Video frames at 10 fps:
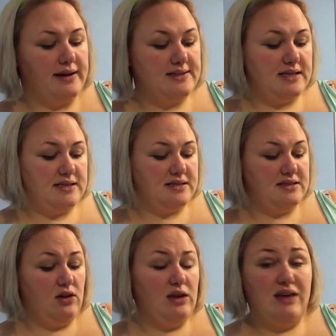Because this
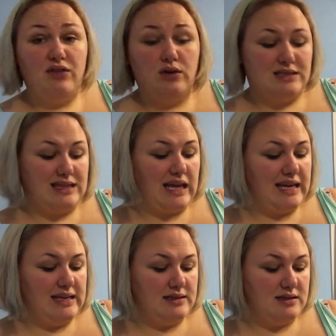still, even though it's
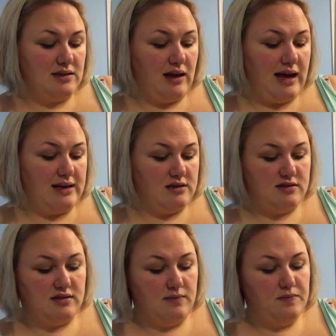light, it still
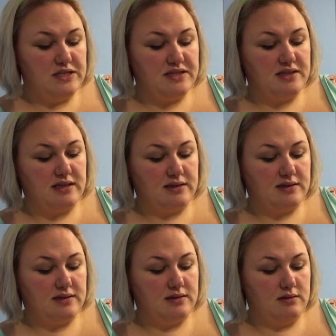has
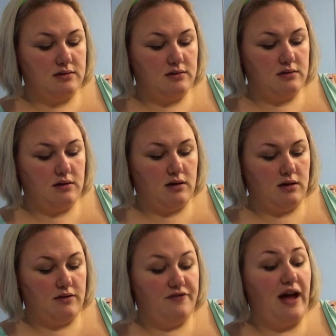
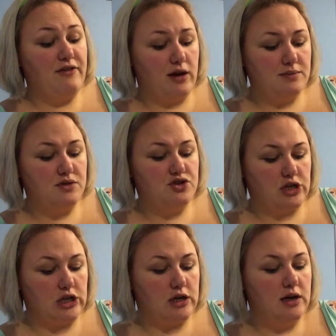5 grams of
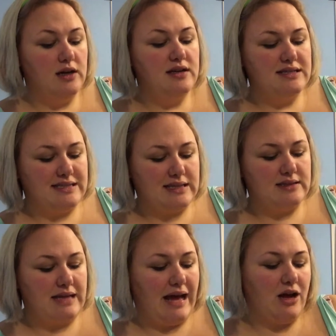sugar,
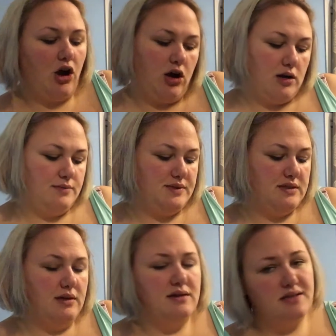6 net
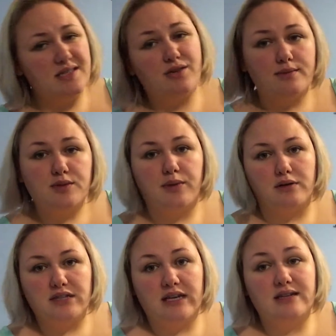carbs, 6 grams of
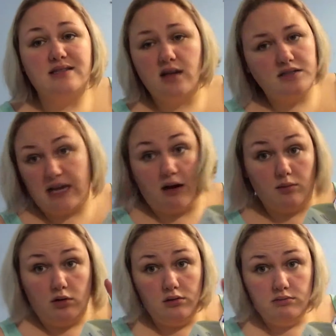protein. It's not
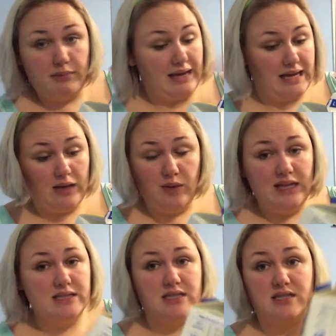terrible by any
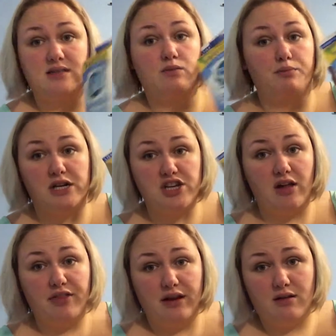means. It's much
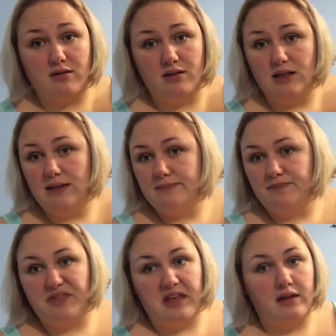healthier
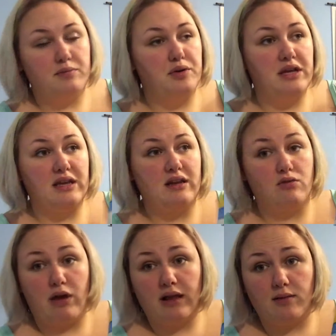than putting it
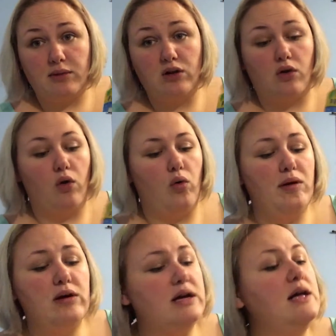in regular milk or whole
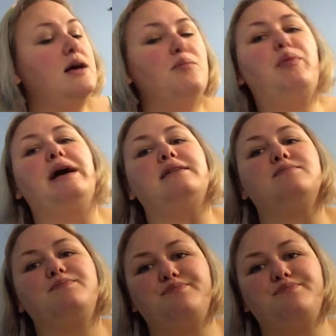milk, but